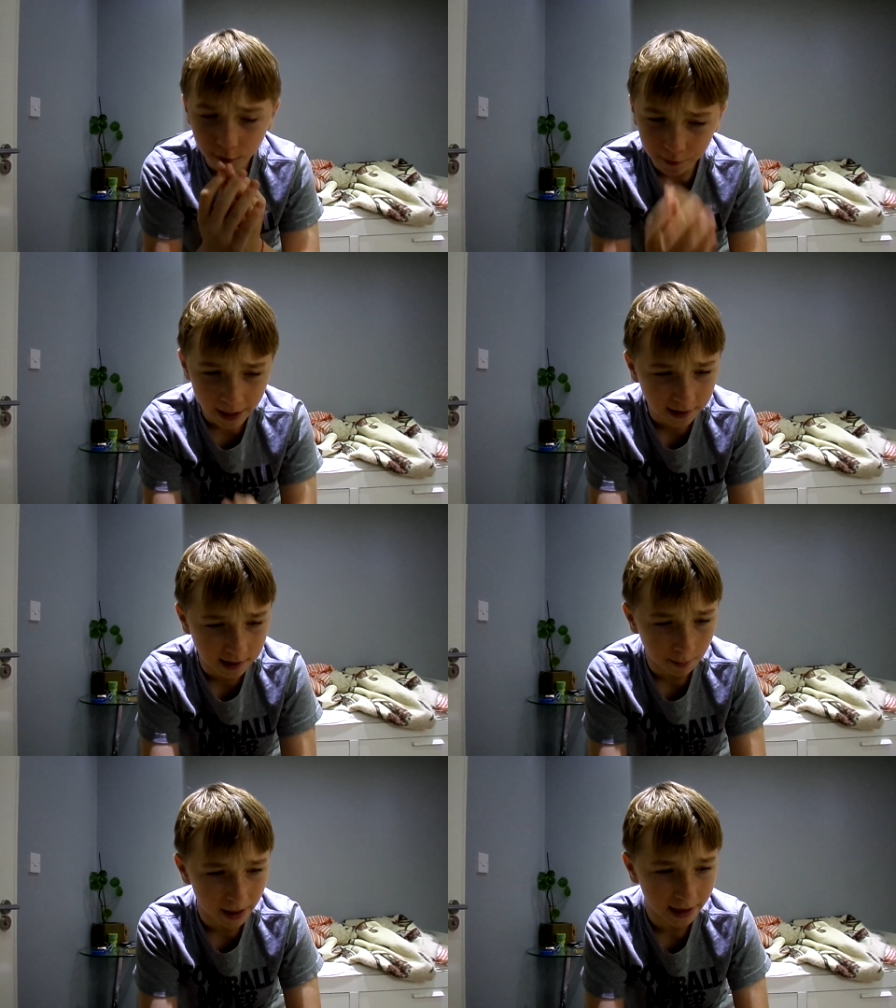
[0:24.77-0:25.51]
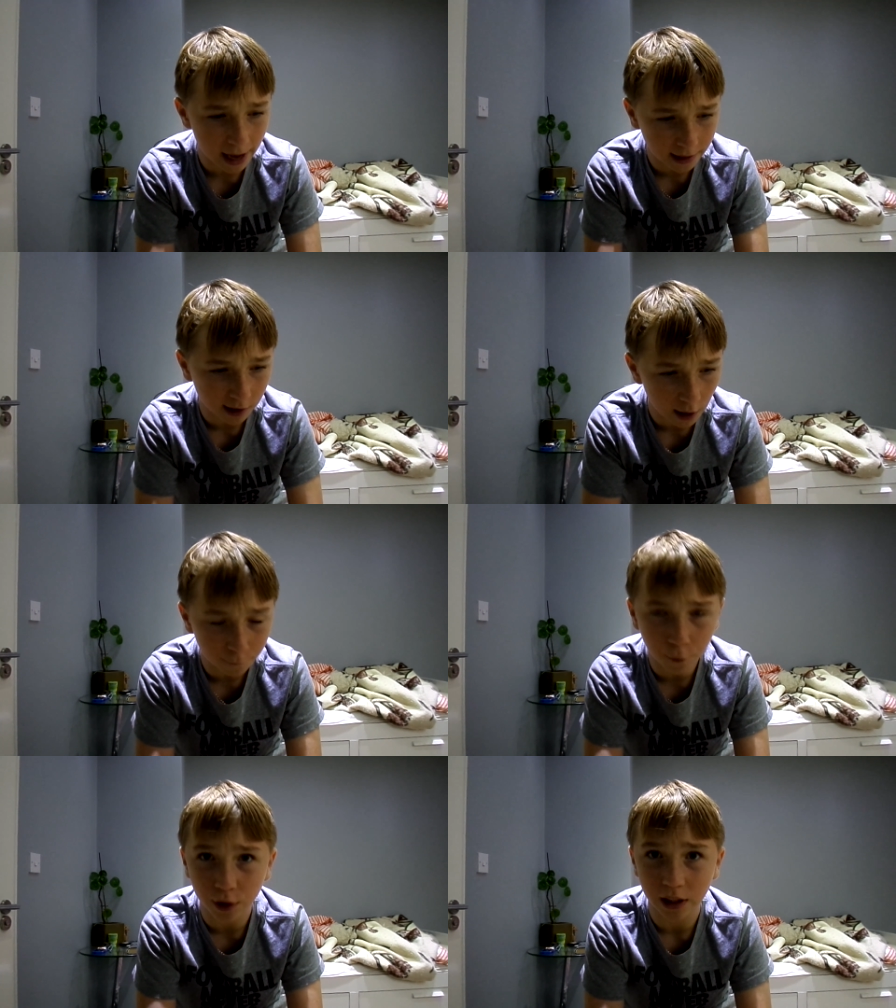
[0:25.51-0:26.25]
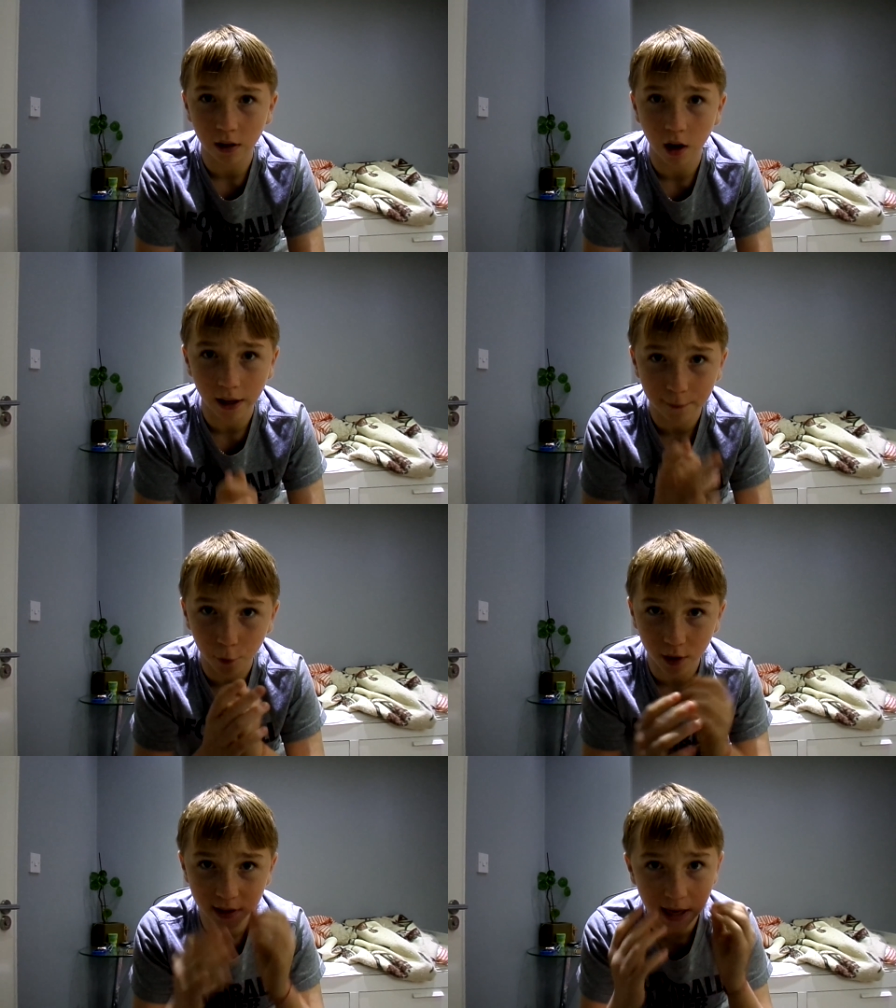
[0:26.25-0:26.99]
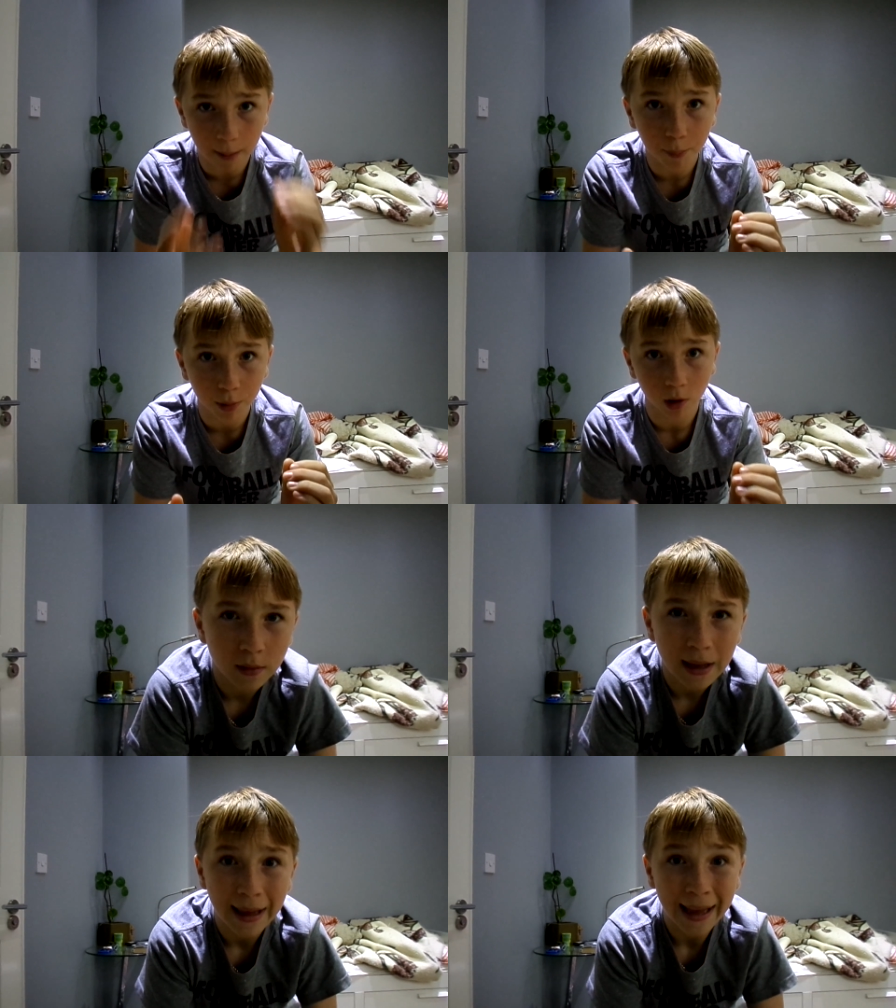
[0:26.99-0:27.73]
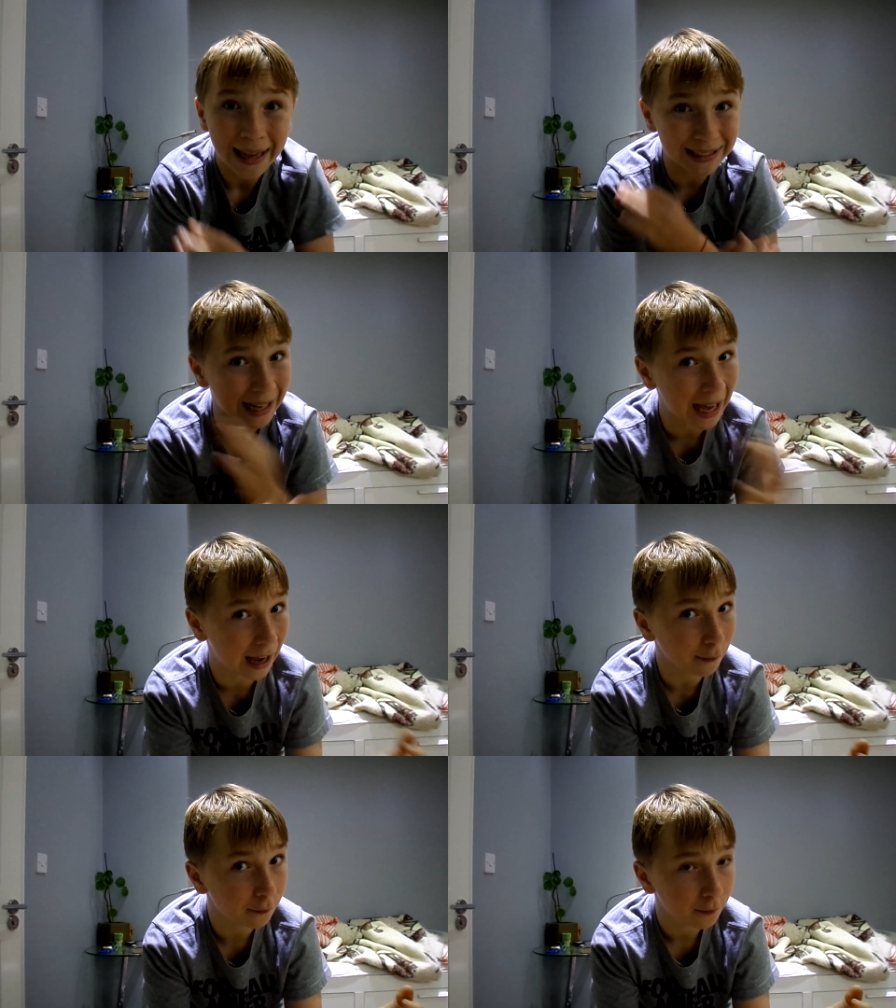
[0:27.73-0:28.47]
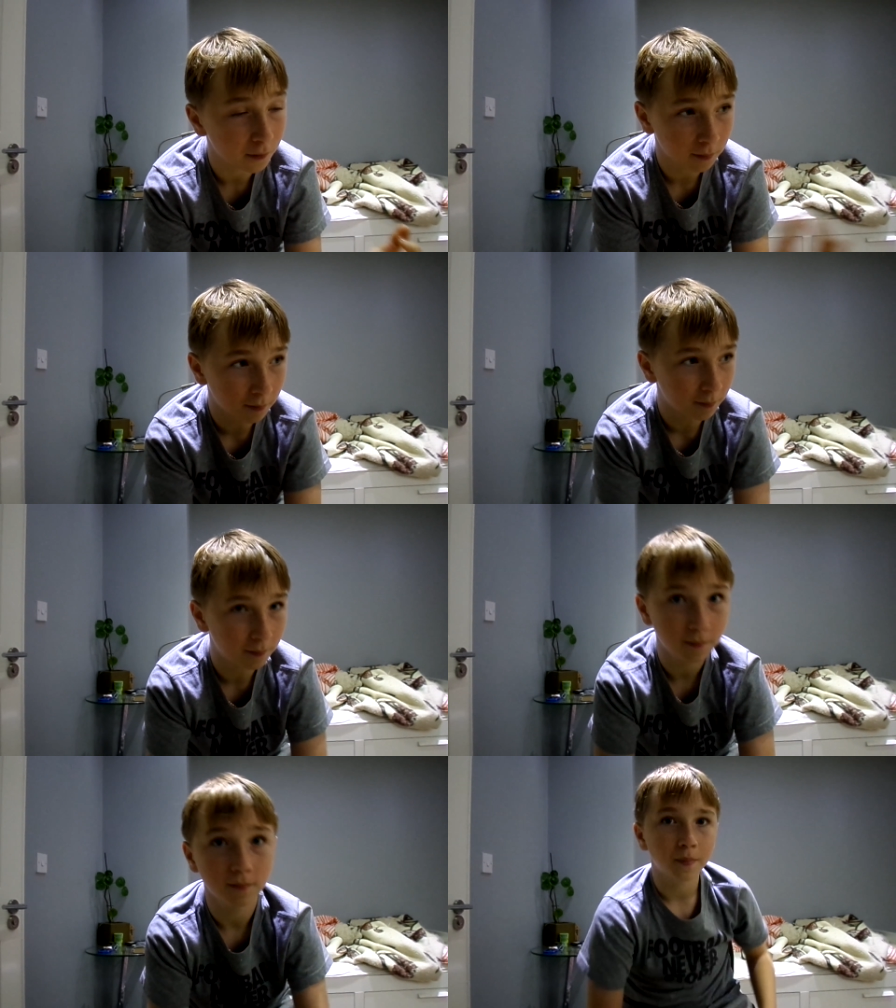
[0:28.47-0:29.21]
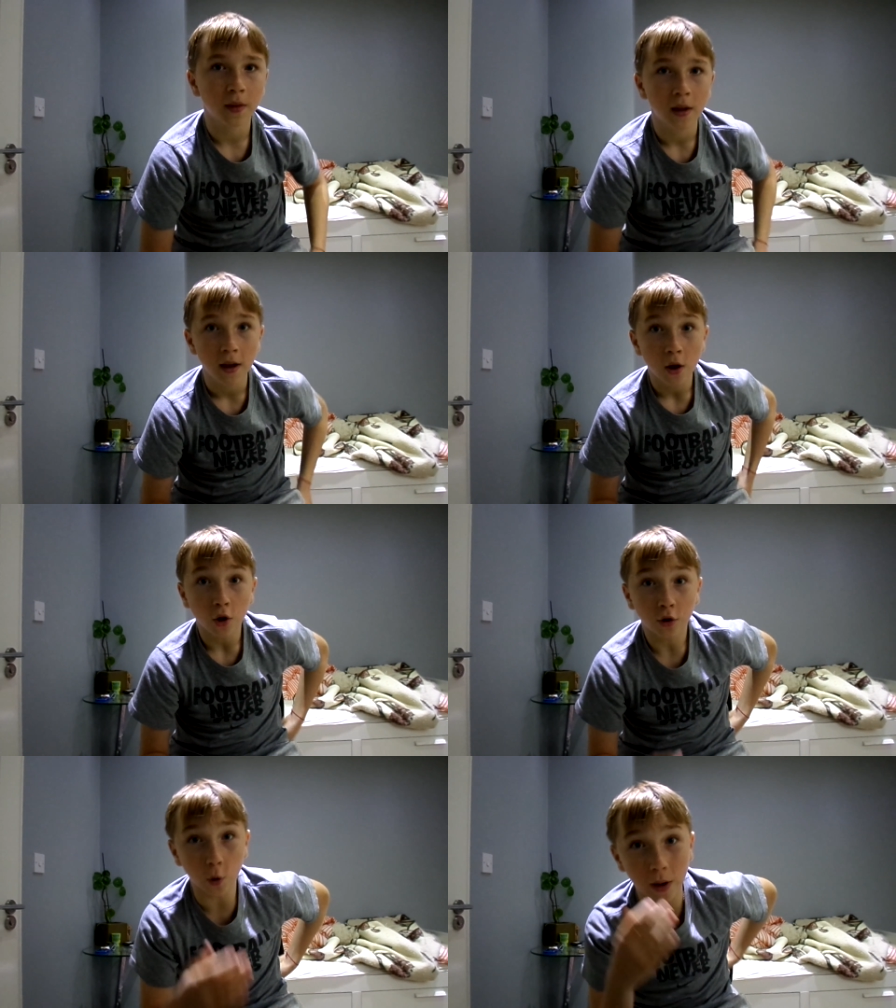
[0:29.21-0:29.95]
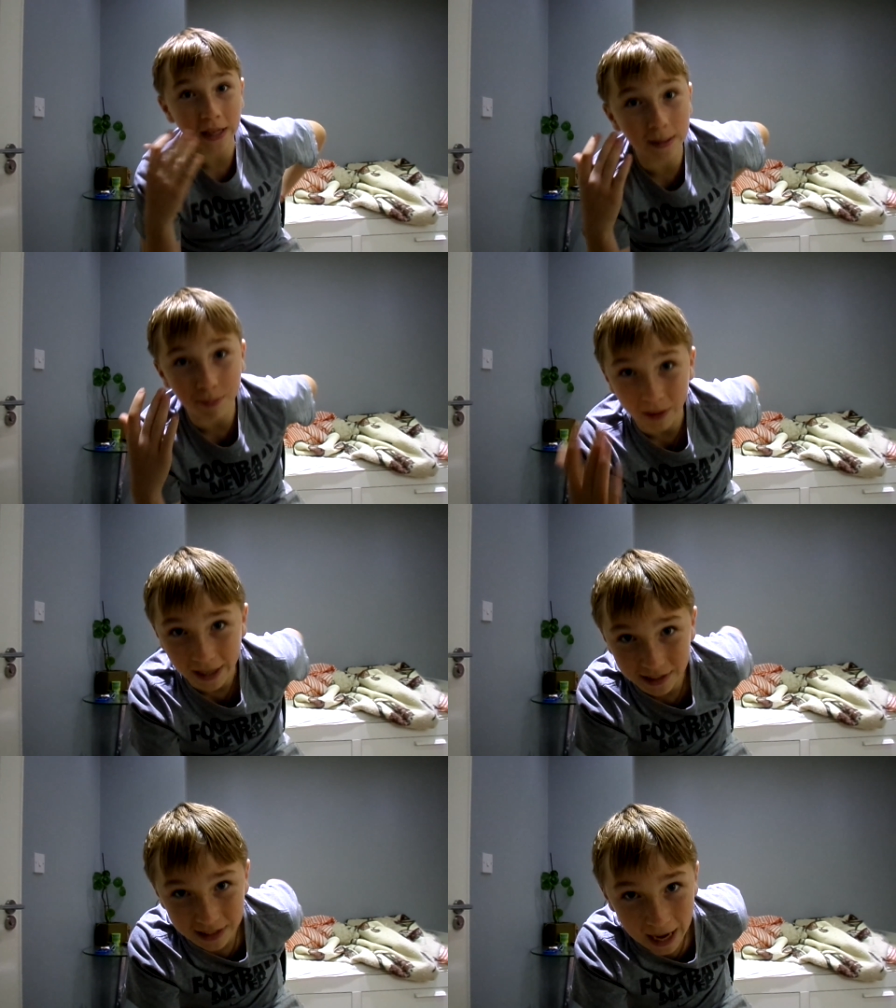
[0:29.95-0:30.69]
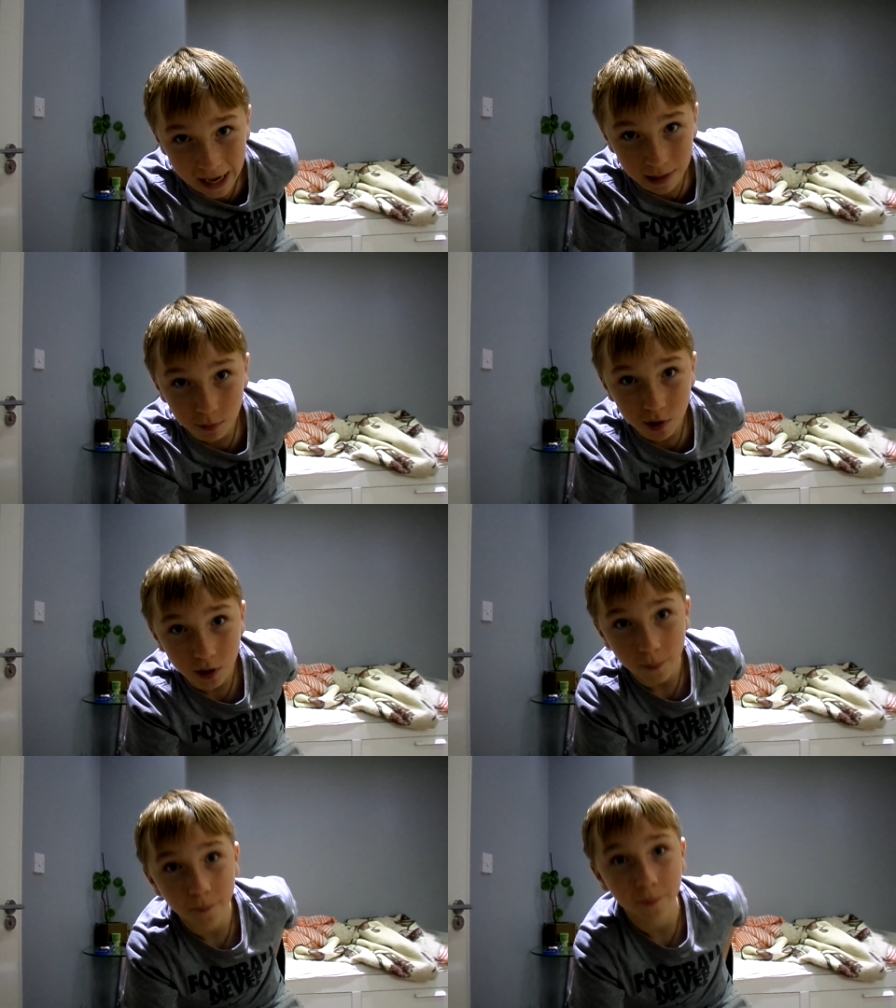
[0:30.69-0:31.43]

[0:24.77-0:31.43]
of things that make KSI funny, like for example, his laugh, the way he plays games,